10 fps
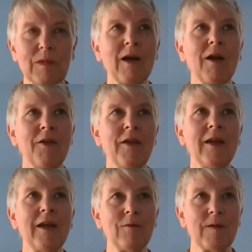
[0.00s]
I
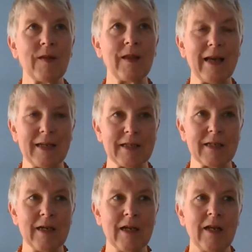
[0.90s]
think it was the
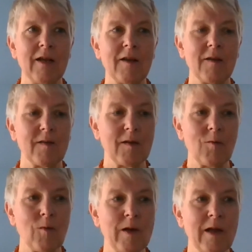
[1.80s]
latter. So
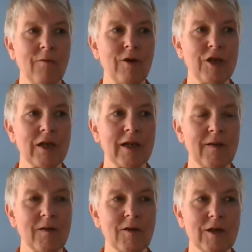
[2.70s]
we originally
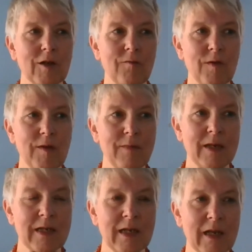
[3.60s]
started off with a
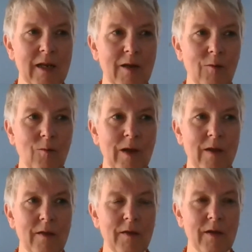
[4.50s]
meeting
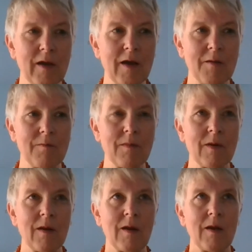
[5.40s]
with
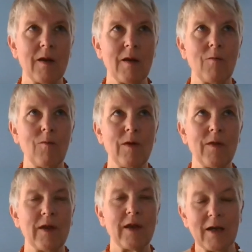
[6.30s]

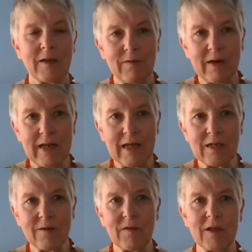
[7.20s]
the kind of lead
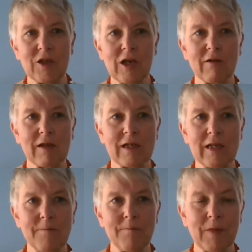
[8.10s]
of the
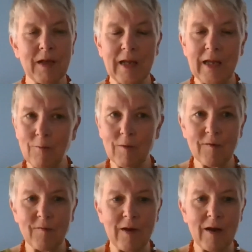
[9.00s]
charity, and he was
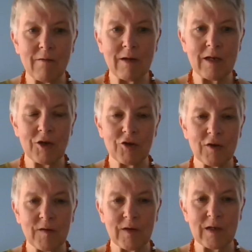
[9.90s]
very
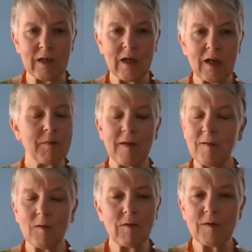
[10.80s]
interested, but
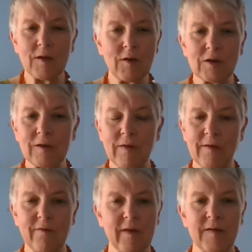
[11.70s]
there's always a lot of
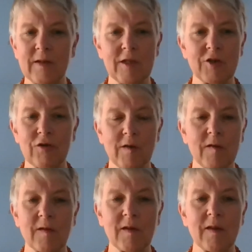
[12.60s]
other vested
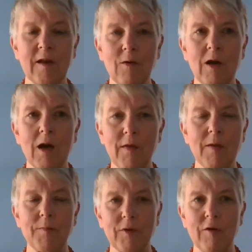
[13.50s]
interests, and there were
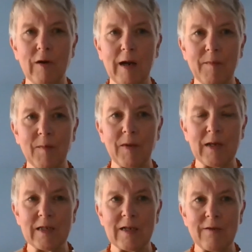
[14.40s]
other programs
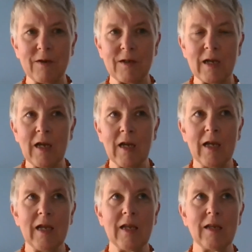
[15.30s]
being delivered
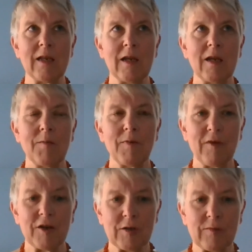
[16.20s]
in
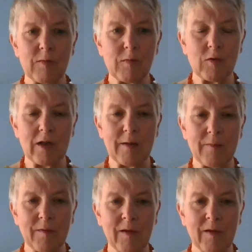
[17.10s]
professional football clubs,